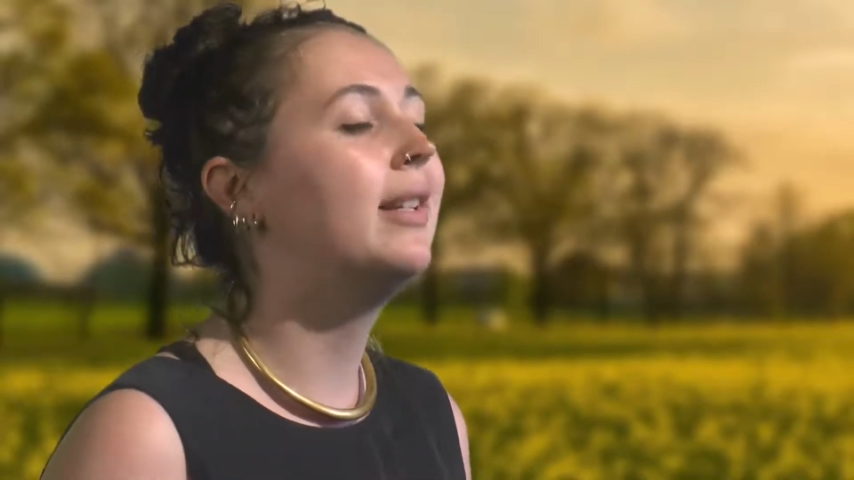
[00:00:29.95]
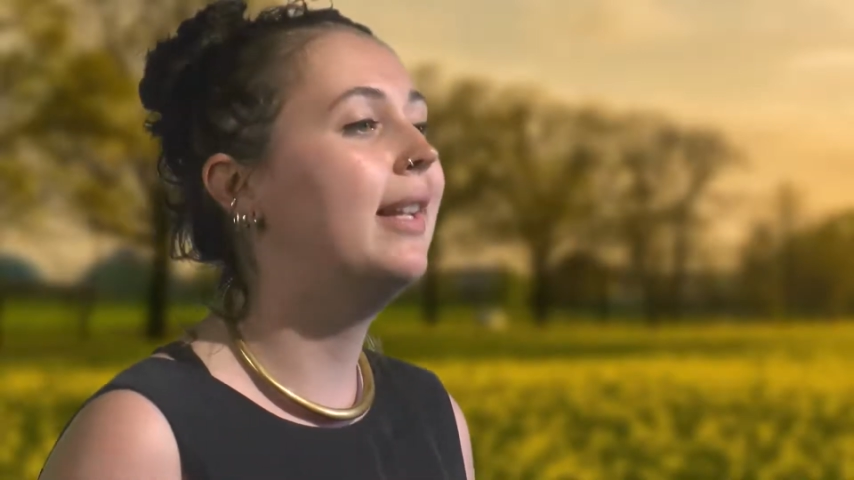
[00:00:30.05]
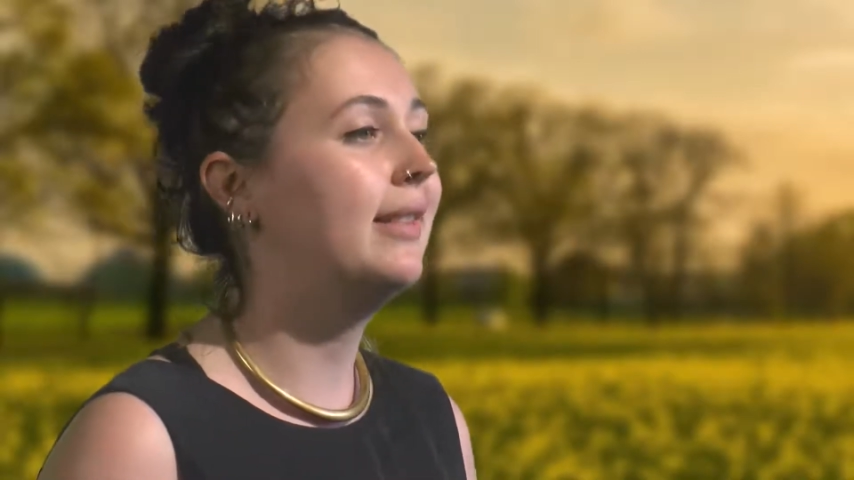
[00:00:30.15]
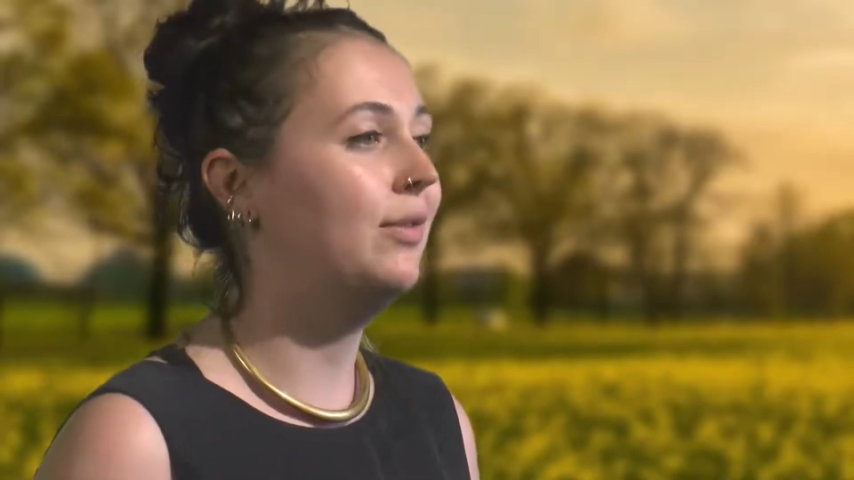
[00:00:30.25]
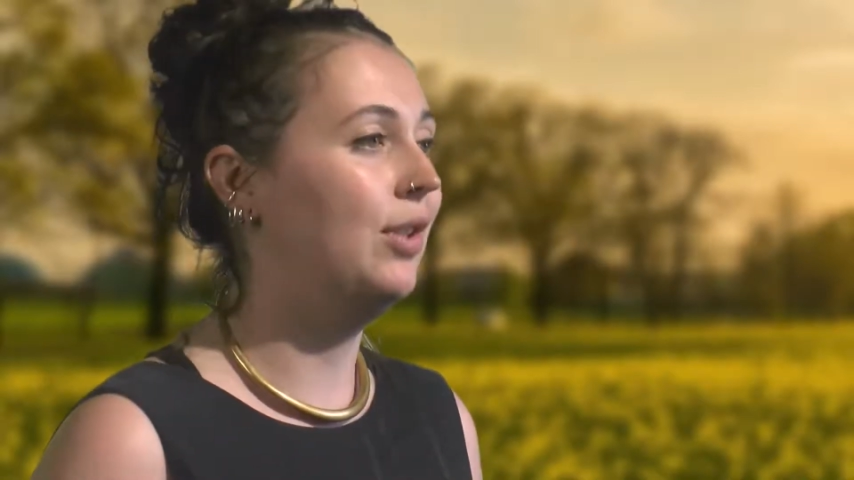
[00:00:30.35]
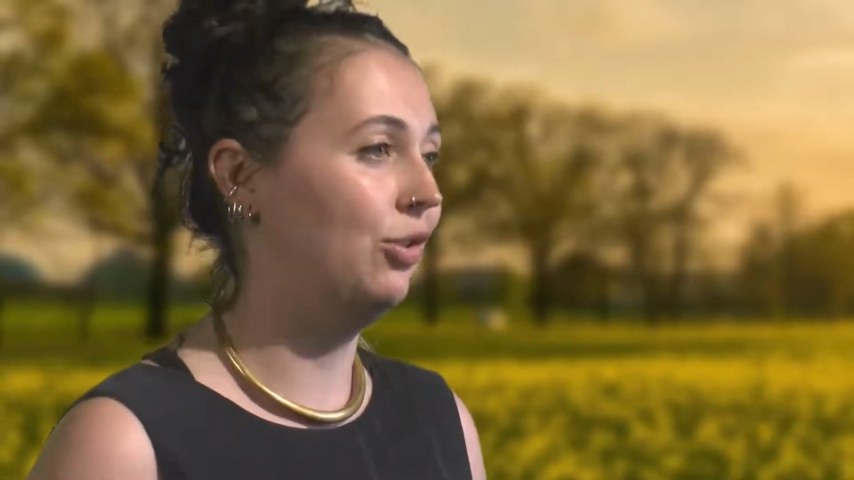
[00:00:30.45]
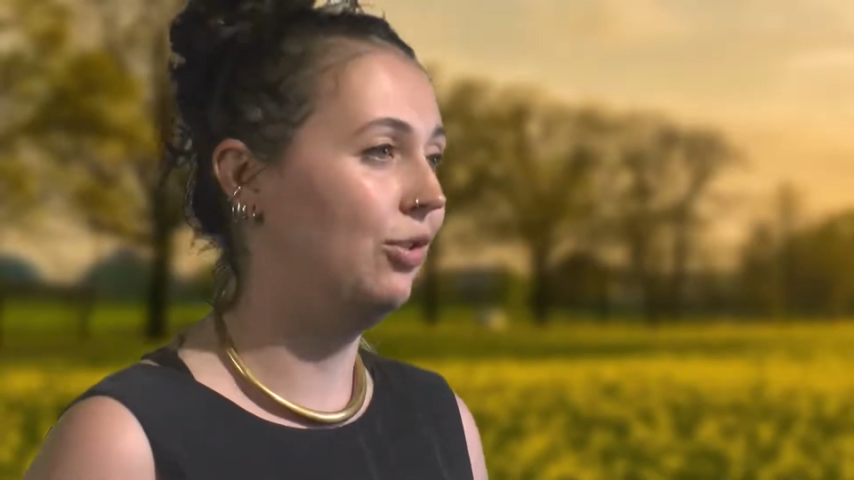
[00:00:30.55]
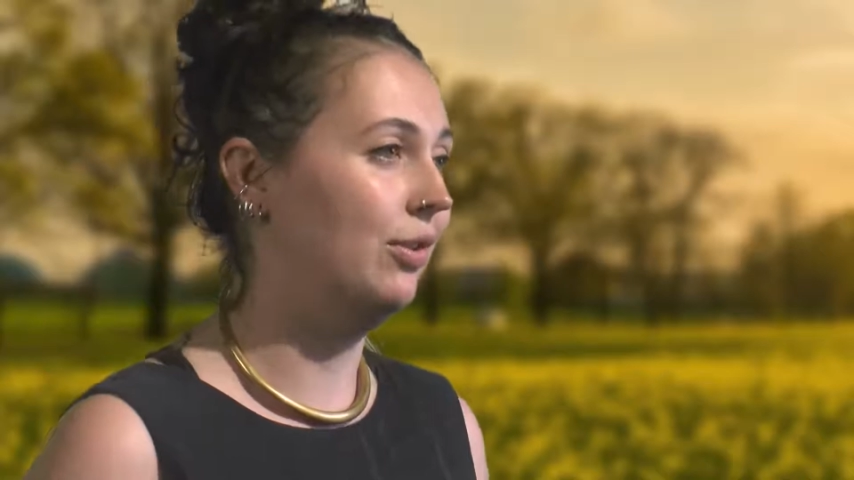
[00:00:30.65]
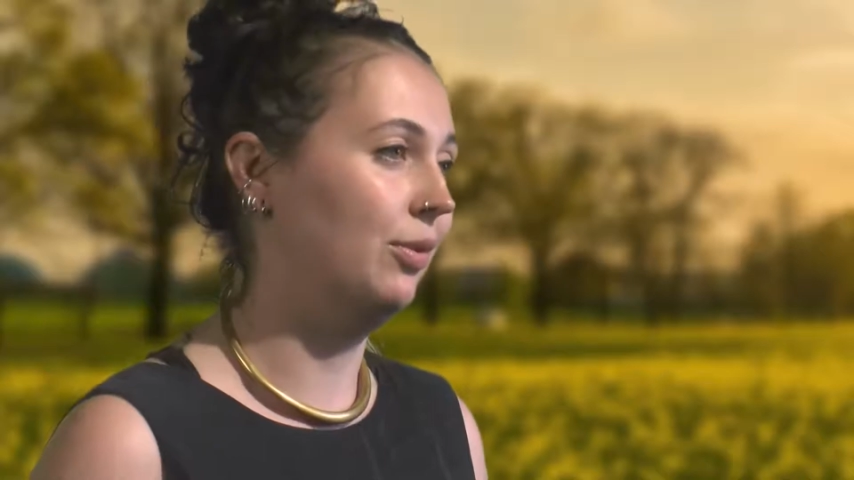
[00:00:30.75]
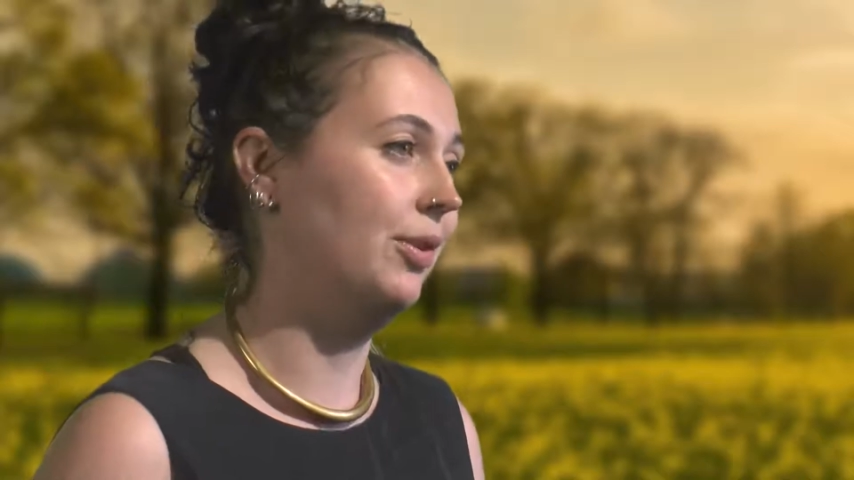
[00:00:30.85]
connective
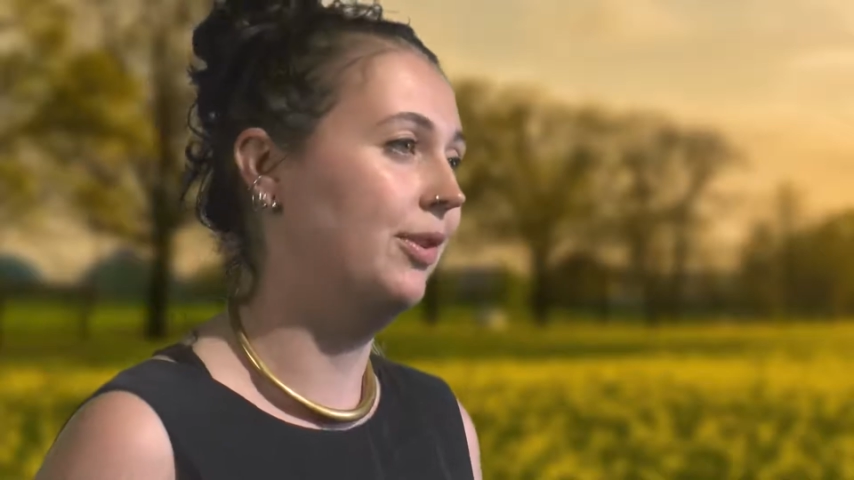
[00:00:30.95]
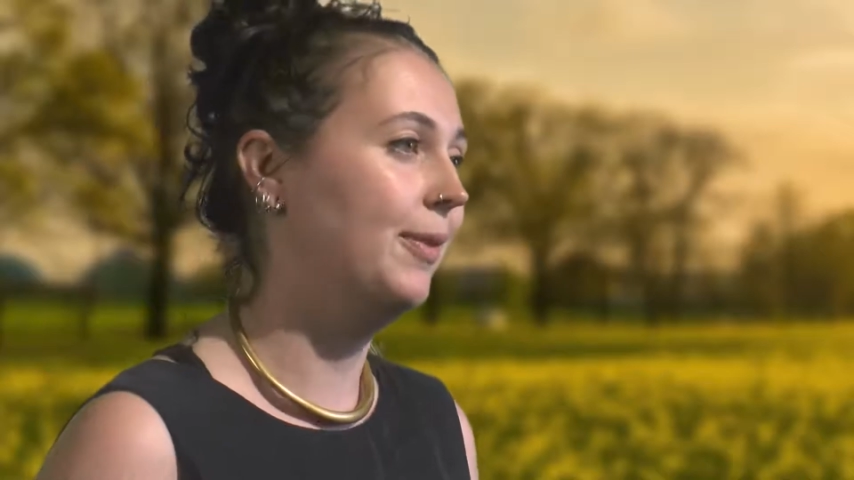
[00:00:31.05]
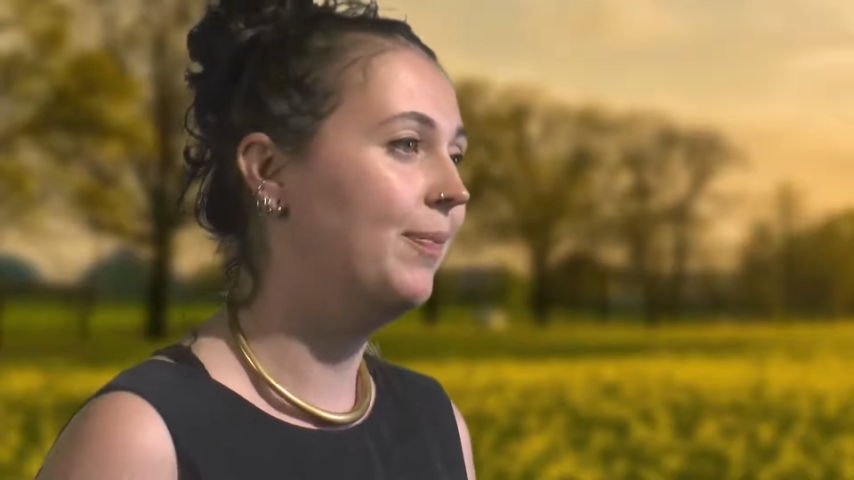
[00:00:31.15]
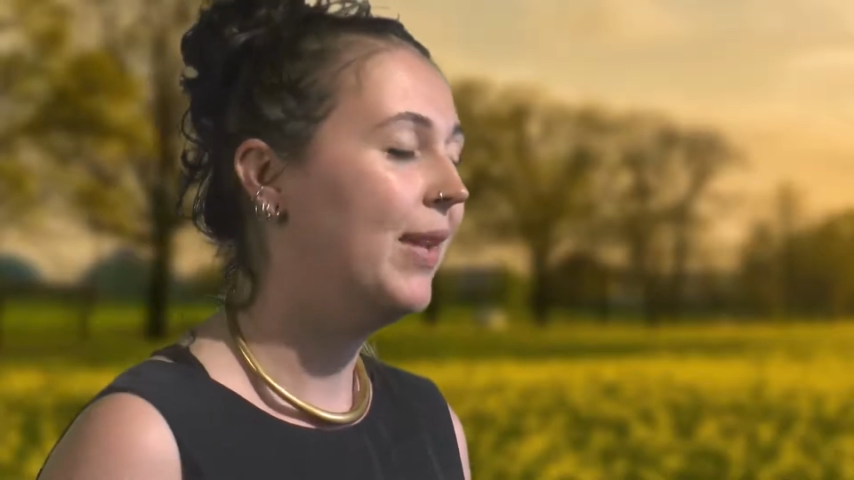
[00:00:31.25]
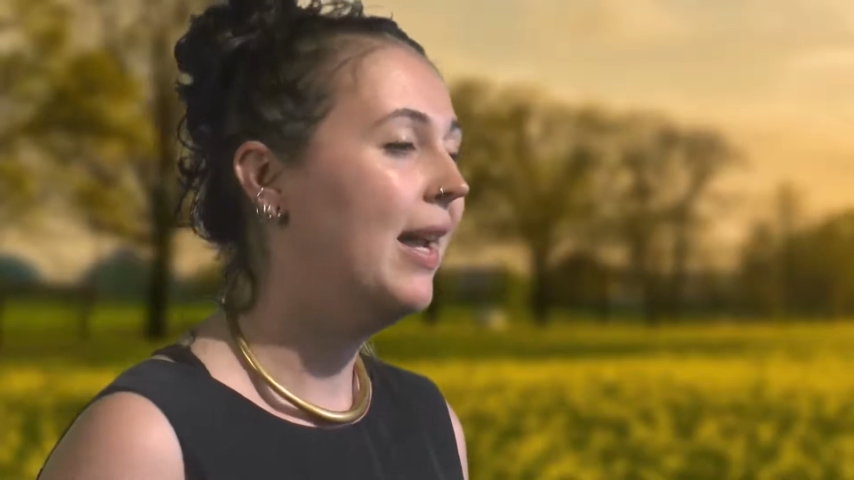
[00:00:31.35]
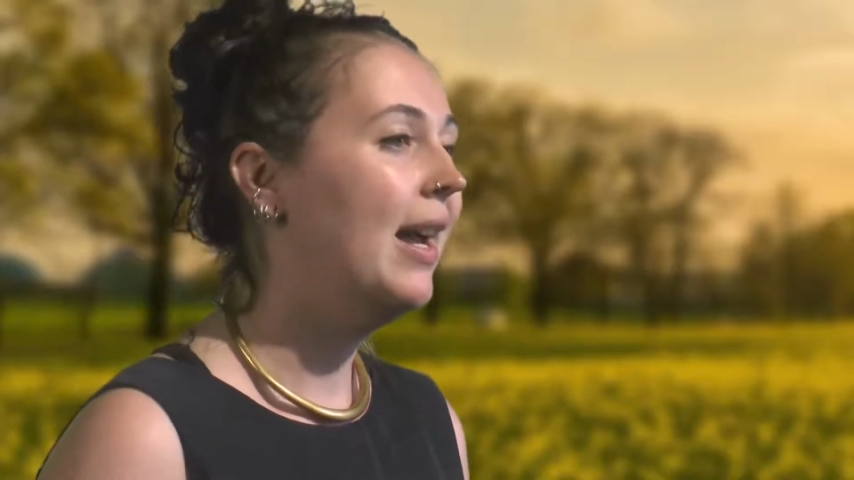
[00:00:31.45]
tissue disorders.